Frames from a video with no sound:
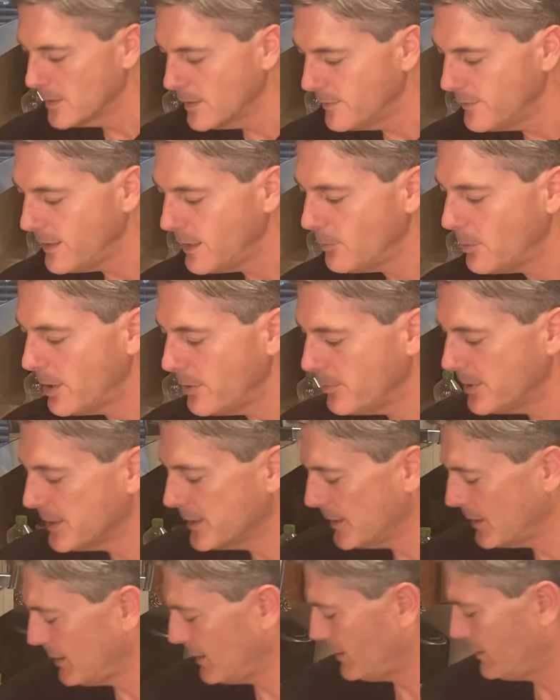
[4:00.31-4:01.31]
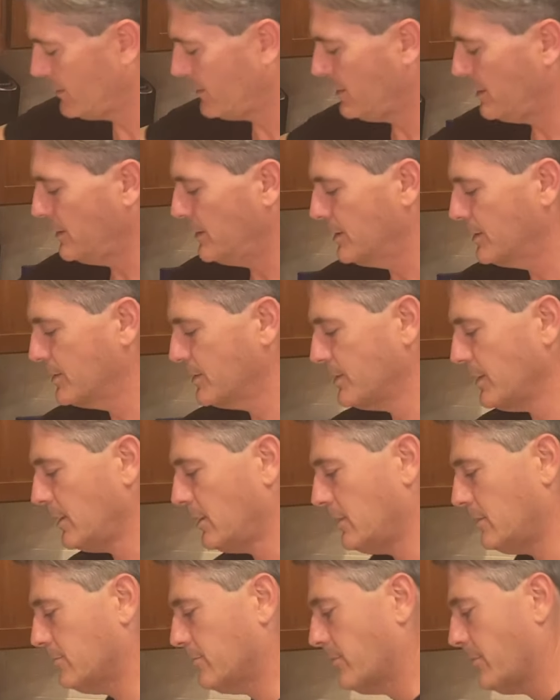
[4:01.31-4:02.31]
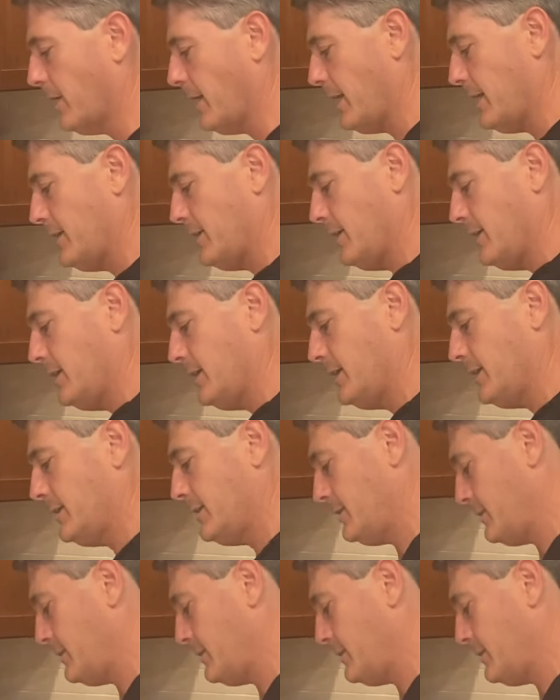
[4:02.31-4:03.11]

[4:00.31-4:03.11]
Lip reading: That way we get salt right on